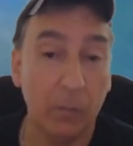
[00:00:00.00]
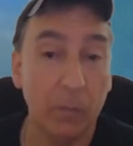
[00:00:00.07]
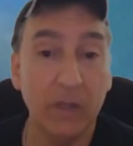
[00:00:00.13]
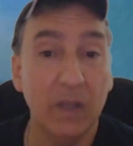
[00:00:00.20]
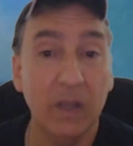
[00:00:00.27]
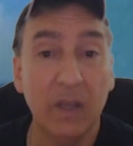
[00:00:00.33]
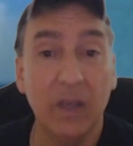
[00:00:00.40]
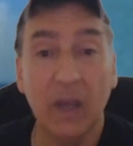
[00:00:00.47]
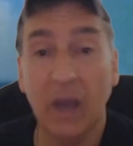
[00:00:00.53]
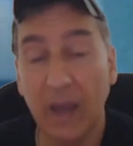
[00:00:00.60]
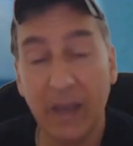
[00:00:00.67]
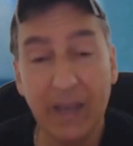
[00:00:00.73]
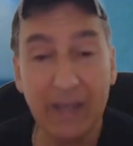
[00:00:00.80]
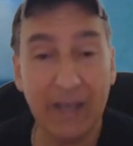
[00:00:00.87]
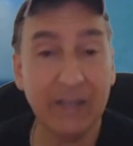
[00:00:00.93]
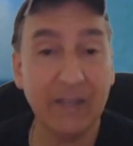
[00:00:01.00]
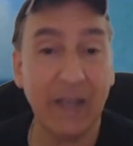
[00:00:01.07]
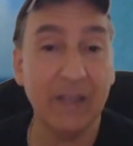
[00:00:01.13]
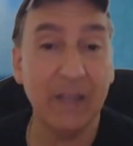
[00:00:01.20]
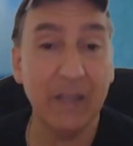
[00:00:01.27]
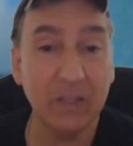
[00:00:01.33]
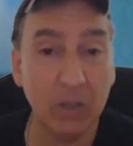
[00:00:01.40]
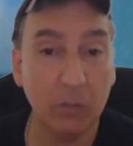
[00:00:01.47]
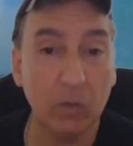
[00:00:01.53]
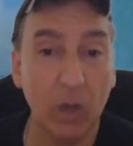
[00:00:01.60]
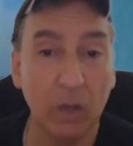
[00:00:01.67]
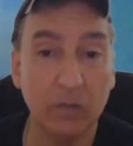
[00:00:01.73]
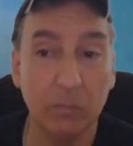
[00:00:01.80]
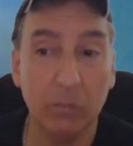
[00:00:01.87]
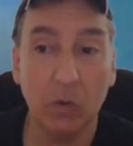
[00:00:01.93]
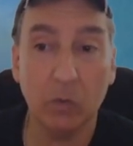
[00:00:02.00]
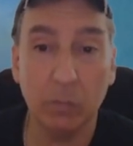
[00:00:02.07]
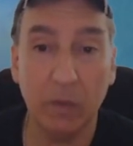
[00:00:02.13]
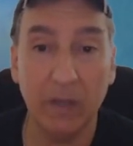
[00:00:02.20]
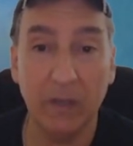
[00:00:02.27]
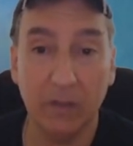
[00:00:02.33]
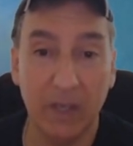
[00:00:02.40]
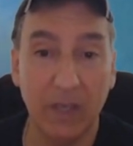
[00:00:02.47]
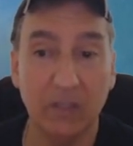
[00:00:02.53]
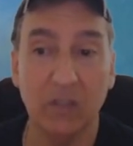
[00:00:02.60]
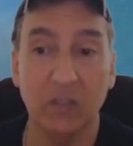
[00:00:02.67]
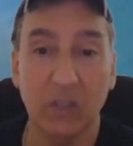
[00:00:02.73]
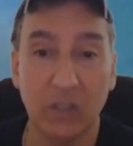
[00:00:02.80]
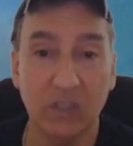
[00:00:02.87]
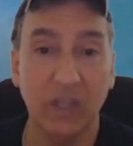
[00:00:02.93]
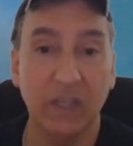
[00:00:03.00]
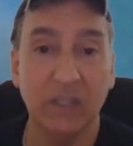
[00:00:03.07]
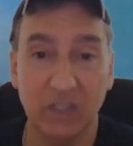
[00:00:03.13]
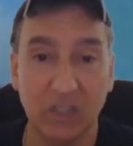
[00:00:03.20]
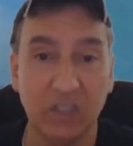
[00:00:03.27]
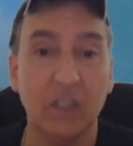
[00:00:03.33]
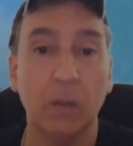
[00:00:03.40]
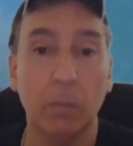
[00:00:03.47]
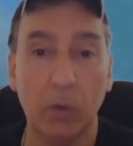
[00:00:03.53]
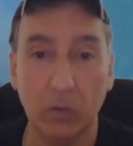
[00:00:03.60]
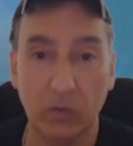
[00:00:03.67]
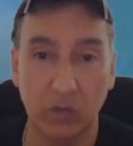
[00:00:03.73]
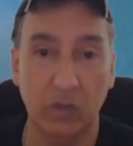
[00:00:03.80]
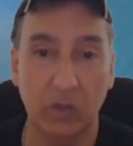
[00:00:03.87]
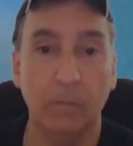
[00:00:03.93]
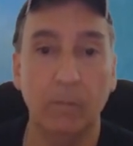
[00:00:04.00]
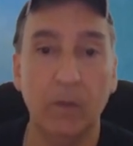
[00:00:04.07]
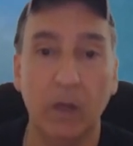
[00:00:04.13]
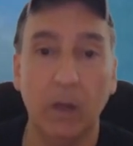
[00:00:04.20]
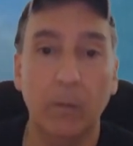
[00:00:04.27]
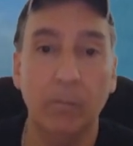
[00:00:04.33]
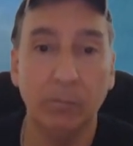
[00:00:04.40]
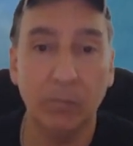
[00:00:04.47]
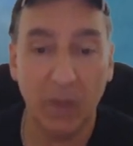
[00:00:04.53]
But I think sometimes in most cases it's nice to see the person, you know.